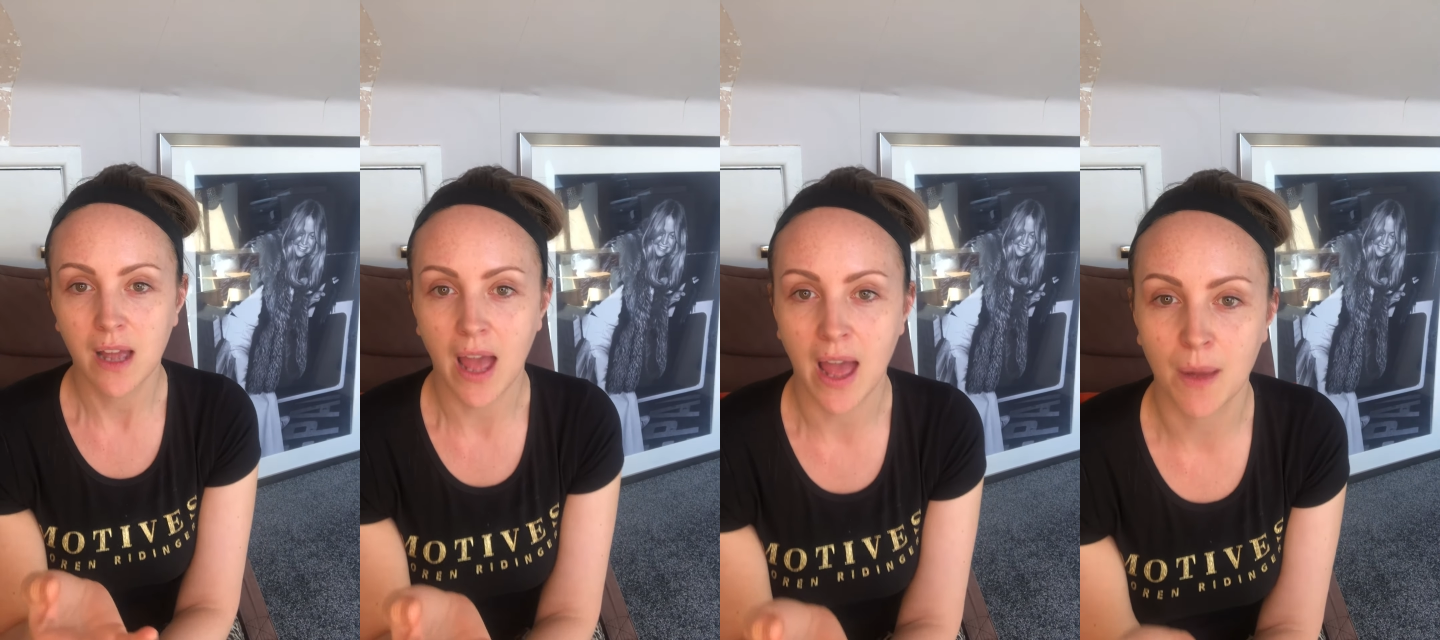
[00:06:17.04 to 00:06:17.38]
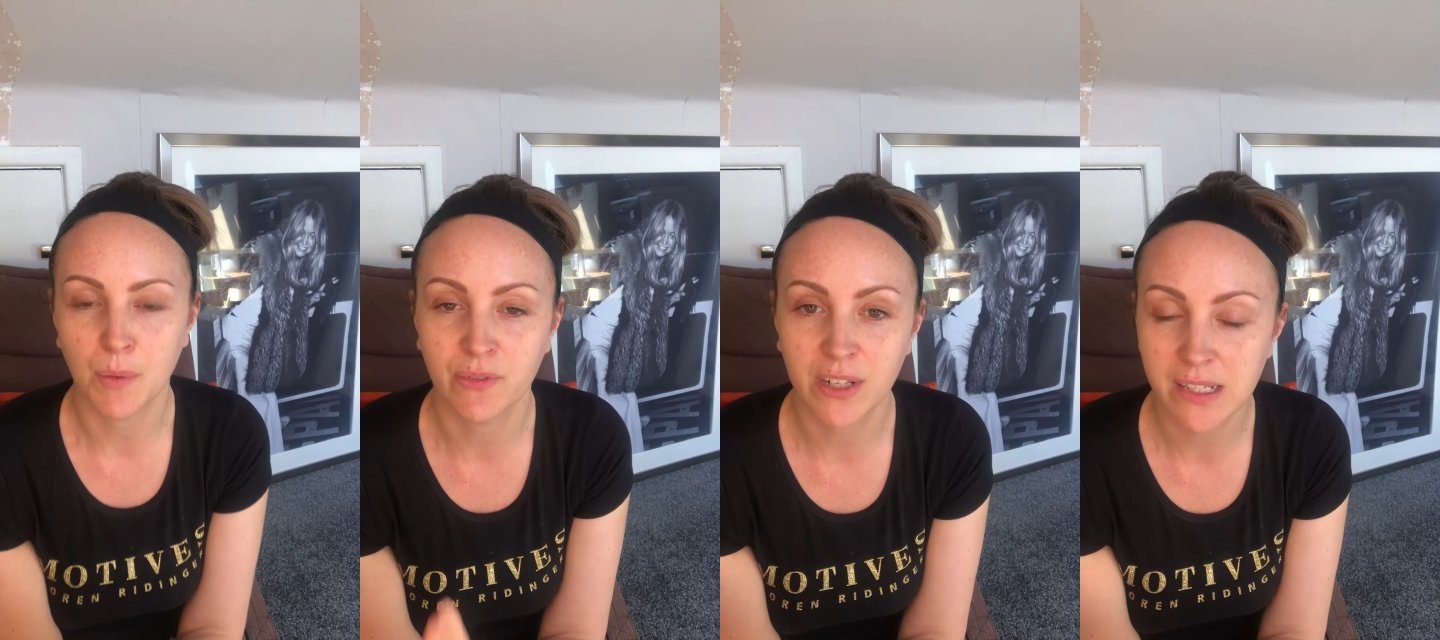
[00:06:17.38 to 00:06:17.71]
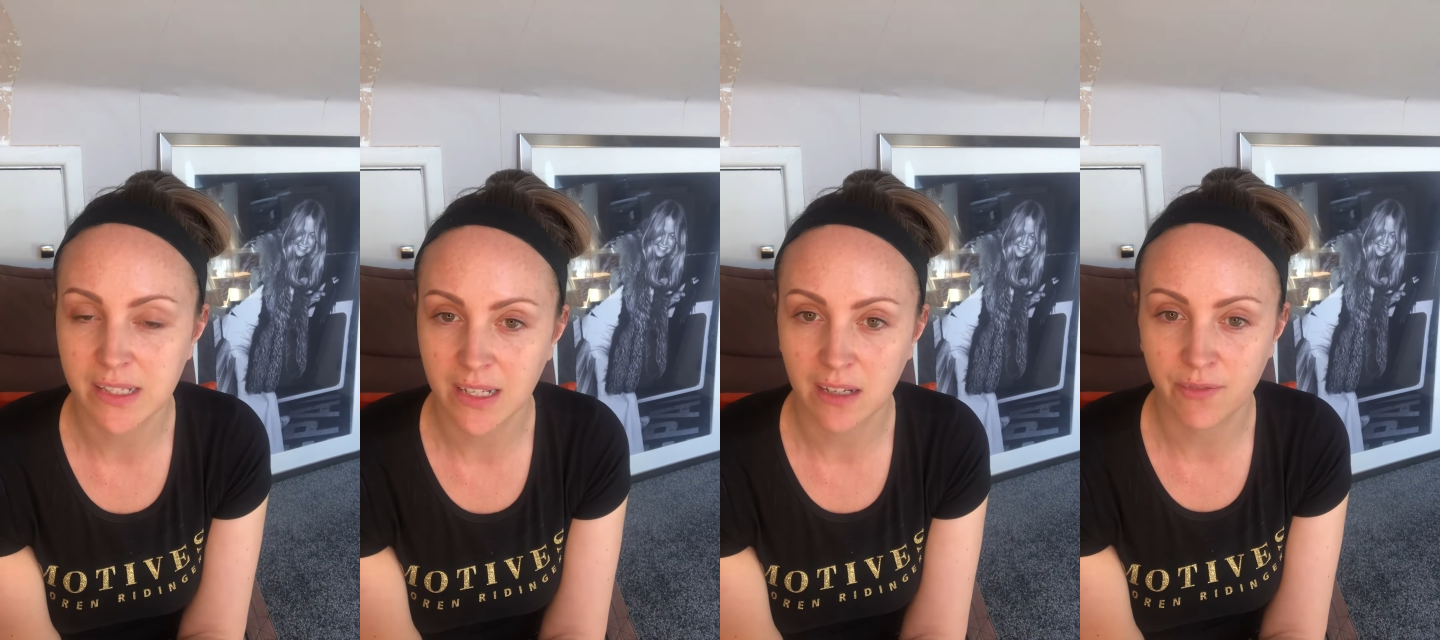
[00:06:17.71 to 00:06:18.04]
but if you need
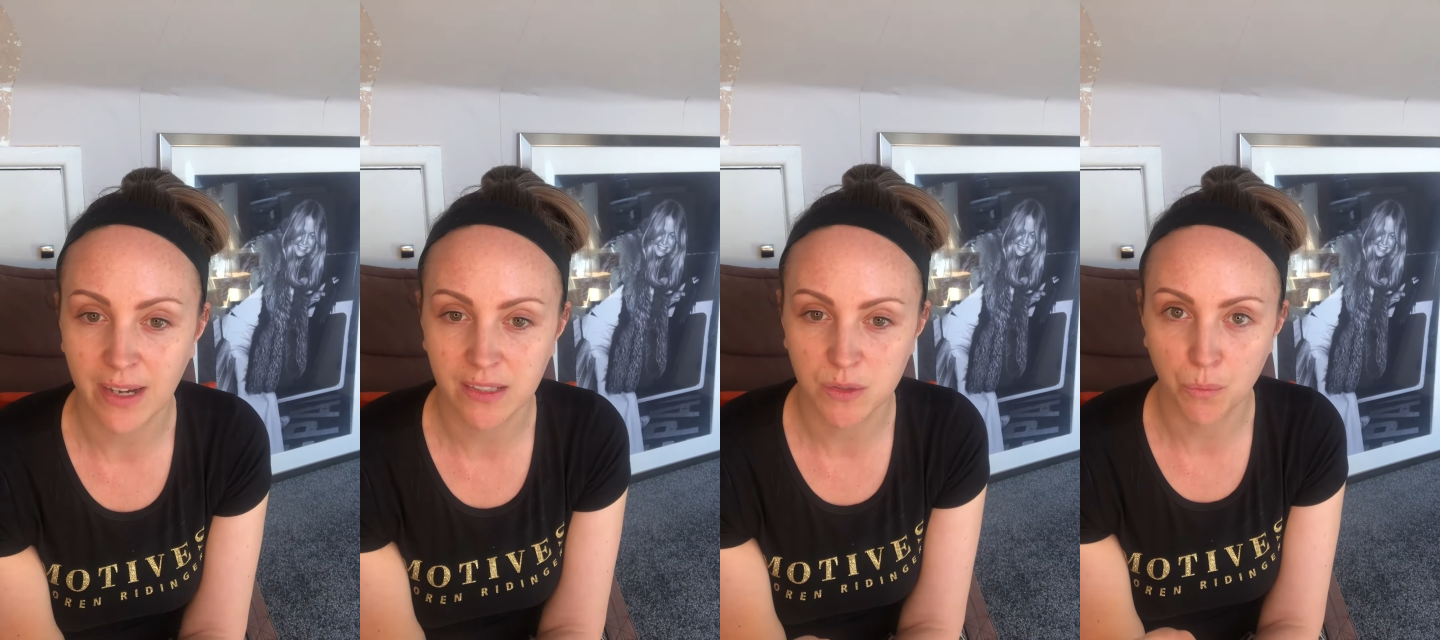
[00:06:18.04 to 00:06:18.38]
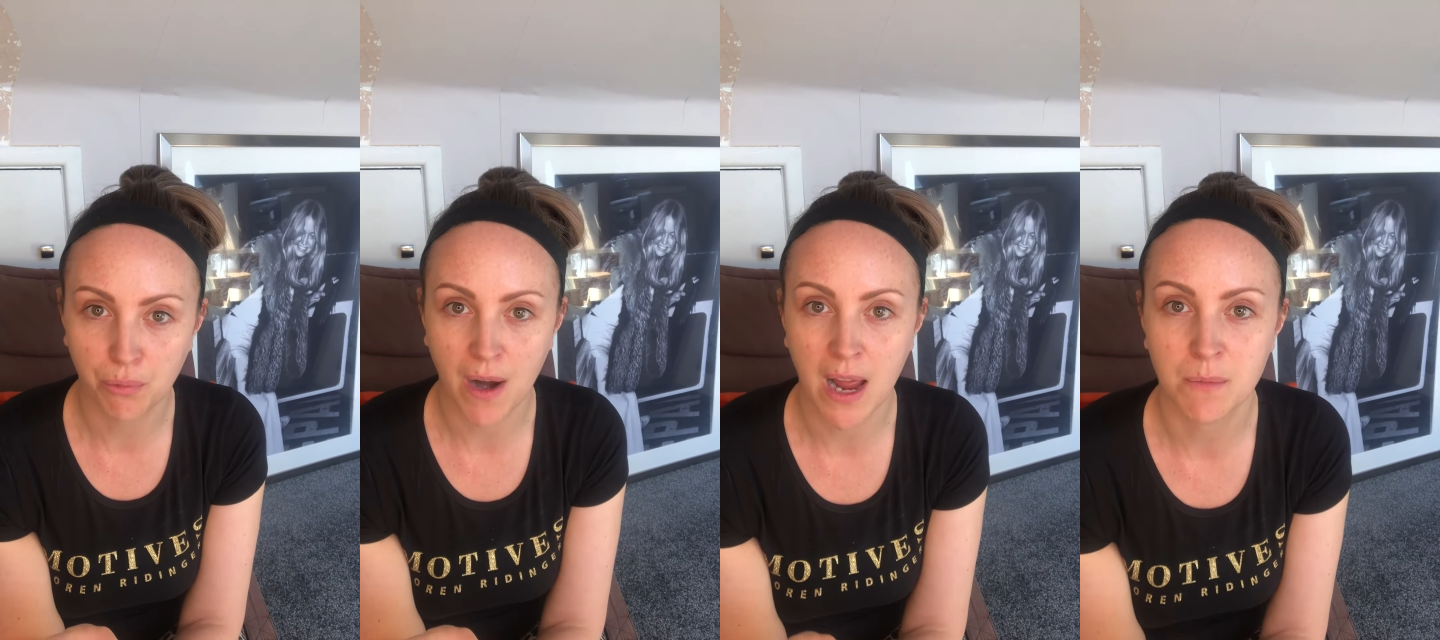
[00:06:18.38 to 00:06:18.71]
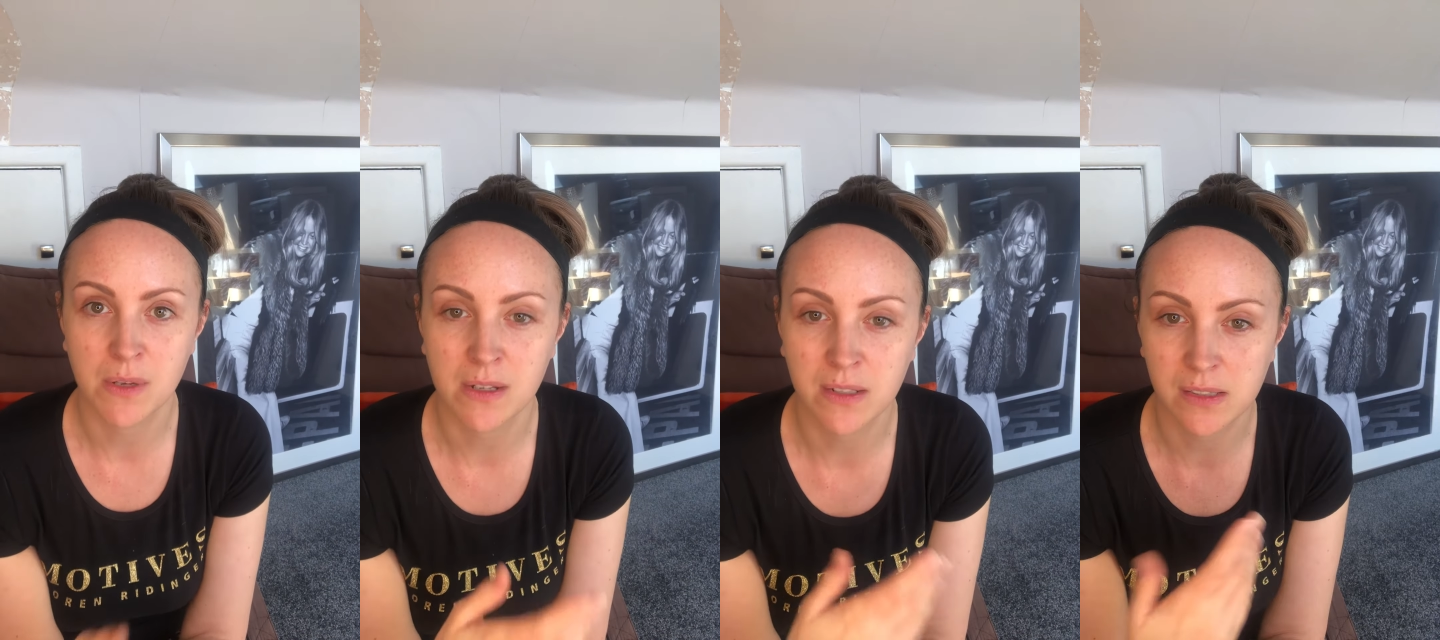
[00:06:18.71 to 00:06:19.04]
any advice on
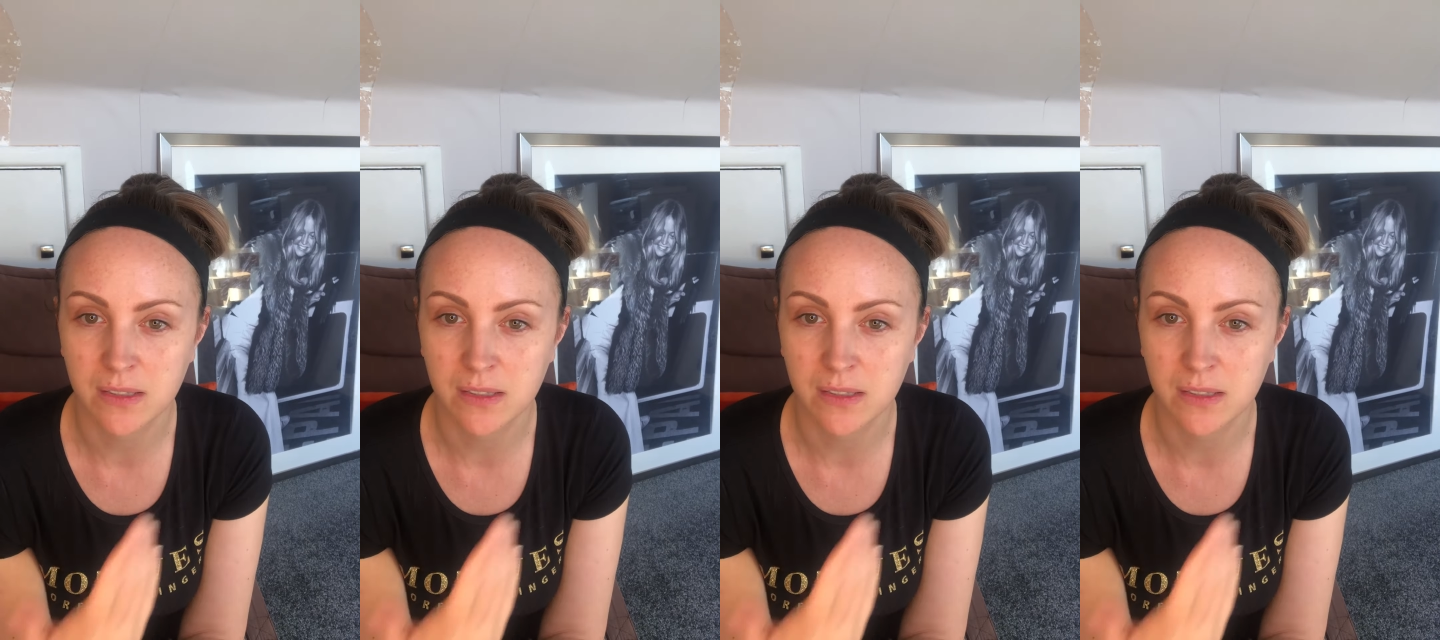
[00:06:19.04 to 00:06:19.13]
primers